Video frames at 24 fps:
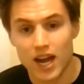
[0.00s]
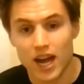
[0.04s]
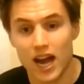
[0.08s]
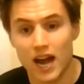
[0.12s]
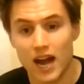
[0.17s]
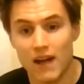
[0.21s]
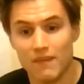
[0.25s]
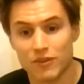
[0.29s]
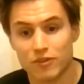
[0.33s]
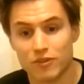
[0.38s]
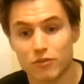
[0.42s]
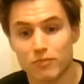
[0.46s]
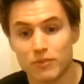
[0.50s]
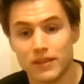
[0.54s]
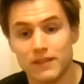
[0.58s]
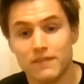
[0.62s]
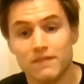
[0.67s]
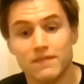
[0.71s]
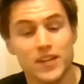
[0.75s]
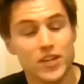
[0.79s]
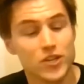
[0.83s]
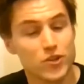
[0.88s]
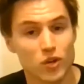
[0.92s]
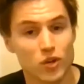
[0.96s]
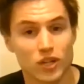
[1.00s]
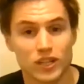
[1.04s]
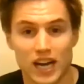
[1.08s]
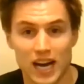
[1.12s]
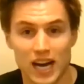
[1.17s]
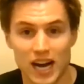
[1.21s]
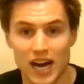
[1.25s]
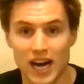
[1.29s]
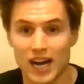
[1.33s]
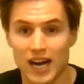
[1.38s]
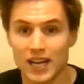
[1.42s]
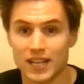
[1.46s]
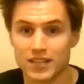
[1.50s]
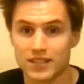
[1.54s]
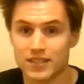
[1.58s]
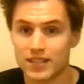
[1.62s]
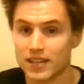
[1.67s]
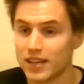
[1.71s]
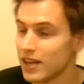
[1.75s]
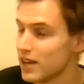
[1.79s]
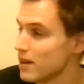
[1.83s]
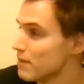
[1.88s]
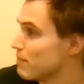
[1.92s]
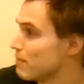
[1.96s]
And this will be visualized
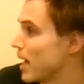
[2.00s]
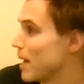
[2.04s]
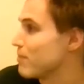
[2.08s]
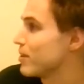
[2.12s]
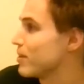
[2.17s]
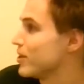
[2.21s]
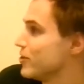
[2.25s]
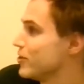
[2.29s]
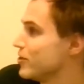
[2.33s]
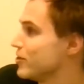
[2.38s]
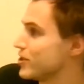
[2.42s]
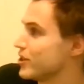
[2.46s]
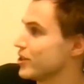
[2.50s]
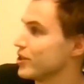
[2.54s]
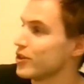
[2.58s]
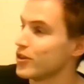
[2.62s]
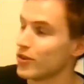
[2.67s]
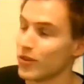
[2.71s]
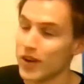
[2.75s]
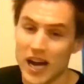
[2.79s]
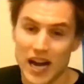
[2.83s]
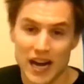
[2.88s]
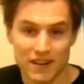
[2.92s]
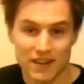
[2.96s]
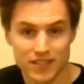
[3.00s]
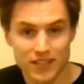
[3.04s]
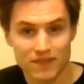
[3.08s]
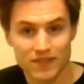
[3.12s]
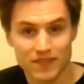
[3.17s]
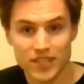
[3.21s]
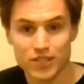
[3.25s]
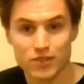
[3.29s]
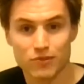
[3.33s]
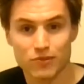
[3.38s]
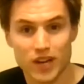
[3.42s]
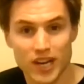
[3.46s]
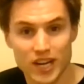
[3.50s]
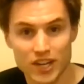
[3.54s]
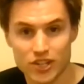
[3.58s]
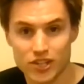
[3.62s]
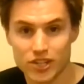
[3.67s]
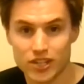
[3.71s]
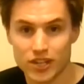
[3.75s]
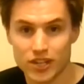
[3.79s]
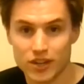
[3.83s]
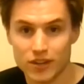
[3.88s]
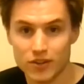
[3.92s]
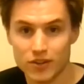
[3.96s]
by producing graphs of these
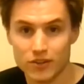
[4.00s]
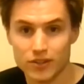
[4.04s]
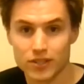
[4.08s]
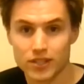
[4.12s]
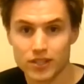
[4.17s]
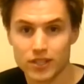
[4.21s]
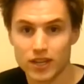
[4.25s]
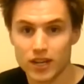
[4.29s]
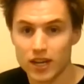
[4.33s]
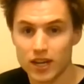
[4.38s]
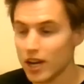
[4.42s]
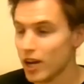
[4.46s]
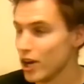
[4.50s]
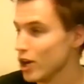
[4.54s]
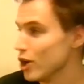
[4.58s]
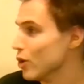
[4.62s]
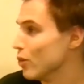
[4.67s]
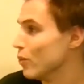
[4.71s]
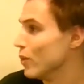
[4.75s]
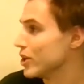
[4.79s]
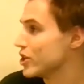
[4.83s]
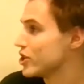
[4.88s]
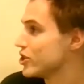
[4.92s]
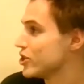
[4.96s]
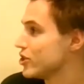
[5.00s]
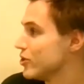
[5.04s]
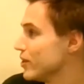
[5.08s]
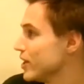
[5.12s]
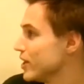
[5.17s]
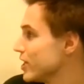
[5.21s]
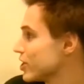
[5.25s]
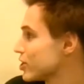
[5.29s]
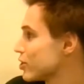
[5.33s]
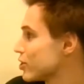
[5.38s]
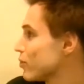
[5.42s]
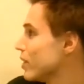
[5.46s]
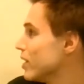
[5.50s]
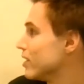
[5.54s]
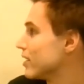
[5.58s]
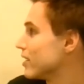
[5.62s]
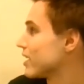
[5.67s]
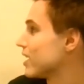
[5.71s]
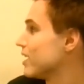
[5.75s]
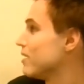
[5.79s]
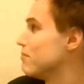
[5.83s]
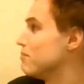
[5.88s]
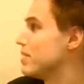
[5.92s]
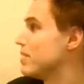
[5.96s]
ratios, which students will
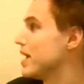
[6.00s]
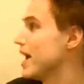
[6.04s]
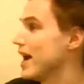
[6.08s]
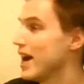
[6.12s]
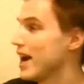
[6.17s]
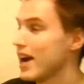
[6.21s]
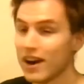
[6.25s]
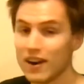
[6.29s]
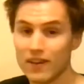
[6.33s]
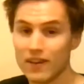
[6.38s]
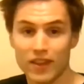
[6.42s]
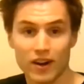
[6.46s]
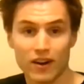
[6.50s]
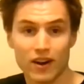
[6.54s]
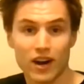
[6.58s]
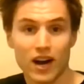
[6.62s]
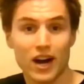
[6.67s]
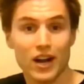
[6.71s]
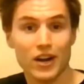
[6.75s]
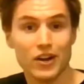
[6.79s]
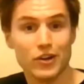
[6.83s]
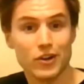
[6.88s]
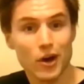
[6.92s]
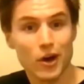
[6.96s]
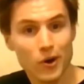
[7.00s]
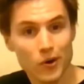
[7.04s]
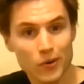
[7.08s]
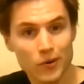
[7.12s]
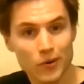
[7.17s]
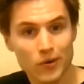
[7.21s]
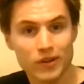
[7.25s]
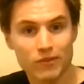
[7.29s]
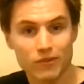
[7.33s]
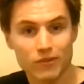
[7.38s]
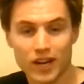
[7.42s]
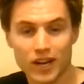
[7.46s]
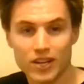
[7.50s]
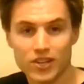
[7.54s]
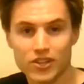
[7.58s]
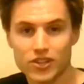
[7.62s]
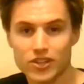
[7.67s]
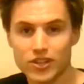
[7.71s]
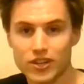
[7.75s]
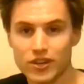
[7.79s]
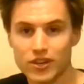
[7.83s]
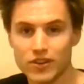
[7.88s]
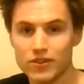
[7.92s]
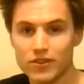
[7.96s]
compare their unknown
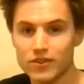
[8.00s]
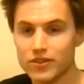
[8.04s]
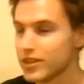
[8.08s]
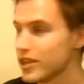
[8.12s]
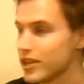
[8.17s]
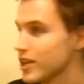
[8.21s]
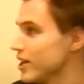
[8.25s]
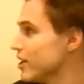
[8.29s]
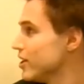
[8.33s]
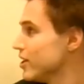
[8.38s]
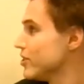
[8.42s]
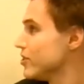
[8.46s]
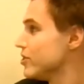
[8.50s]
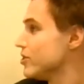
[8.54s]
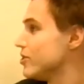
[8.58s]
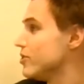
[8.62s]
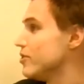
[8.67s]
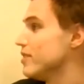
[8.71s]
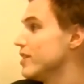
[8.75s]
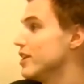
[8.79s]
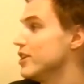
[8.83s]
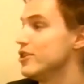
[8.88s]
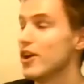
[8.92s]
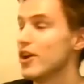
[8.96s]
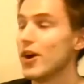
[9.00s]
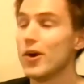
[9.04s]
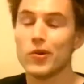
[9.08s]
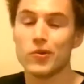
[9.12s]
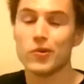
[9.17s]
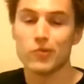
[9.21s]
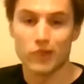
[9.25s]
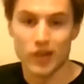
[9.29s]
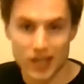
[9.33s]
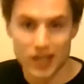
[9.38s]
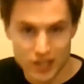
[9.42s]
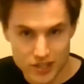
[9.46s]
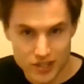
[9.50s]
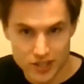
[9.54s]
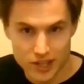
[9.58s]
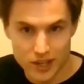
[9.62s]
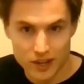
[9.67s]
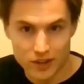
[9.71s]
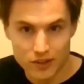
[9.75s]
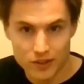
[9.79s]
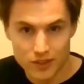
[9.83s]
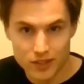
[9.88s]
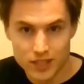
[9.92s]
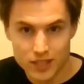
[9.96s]
ratios to the known
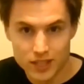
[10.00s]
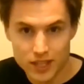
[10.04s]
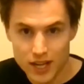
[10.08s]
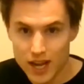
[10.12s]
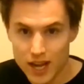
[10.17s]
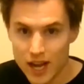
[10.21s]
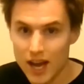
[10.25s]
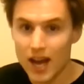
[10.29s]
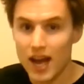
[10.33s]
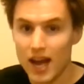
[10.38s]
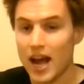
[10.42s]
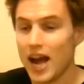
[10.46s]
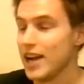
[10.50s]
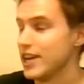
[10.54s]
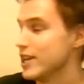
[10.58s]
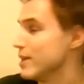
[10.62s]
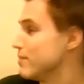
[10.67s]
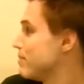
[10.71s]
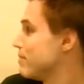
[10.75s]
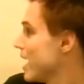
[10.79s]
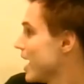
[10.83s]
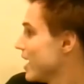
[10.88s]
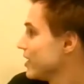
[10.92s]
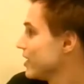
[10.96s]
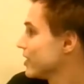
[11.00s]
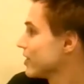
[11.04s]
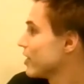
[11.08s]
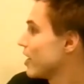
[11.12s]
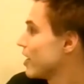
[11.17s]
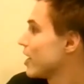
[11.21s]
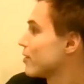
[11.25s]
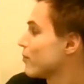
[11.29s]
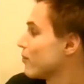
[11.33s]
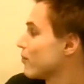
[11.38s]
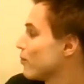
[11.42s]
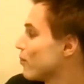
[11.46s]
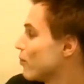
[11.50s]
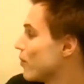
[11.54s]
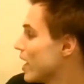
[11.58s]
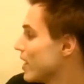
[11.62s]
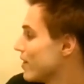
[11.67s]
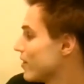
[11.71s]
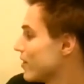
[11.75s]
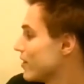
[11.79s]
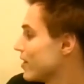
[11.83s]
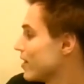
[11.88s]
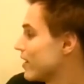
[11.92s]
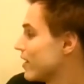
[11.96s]
ratios. And depending on
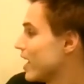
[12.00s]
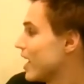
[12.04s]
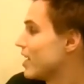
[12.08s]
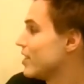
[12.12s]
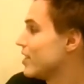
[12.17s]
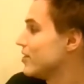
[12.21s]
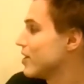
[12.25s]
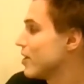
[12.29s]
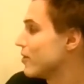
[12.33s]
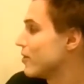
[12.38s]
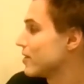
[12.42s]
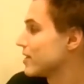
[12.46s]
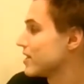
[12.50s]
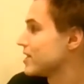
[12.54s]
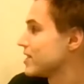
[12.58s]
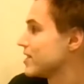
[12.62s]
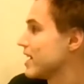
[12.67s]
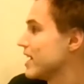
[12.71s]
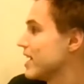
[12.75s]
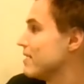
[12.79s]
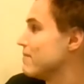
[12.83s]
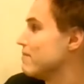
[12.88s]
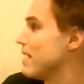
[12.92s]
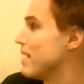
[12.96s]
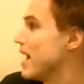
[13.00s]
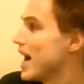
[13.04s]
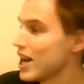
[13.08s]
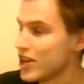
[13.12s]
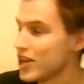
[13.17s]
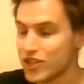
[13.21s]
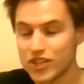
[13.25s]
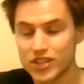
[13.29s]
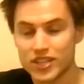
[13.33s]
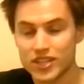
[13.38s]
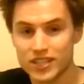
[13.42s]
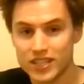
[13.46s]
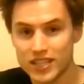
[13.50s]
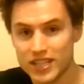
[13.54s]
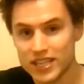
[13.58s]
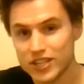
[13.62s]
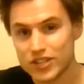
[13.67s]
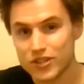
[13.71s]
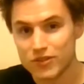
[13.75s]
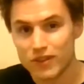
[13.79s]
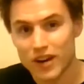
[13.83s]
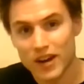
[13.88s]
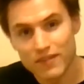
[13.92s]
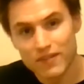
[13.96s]
whether their unknown site matches
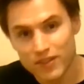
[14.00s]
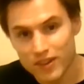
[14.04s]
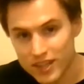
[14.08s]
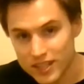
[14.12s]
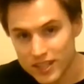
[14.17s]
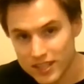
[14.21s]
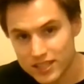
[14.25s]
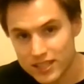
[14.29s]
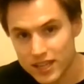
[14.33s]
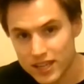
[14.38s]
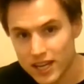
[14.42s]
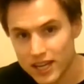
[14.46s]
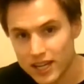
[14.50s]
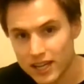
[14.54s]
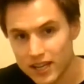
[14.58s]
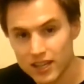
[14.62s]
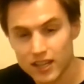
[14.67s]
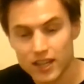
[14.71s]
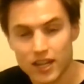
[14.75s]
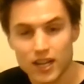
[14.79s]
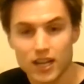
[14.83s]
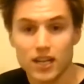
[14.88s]
each reference site,